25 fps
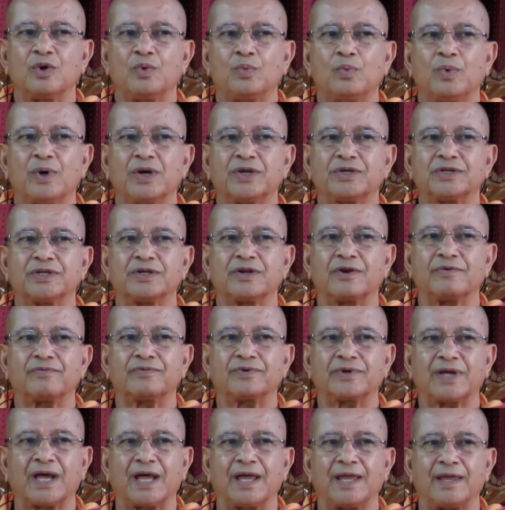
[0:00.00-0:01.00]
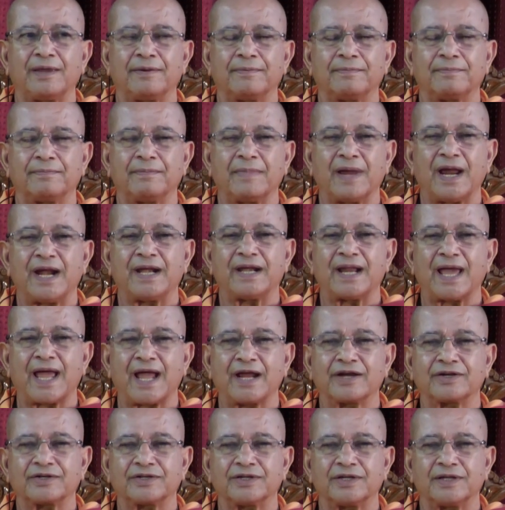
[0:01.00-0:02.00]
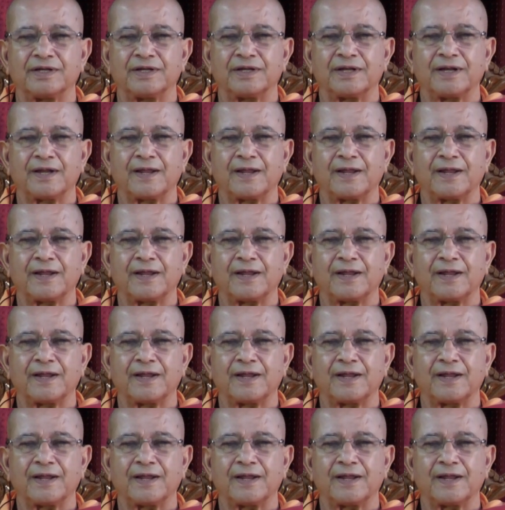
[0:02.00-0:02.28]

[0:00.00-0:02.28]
version of time and action.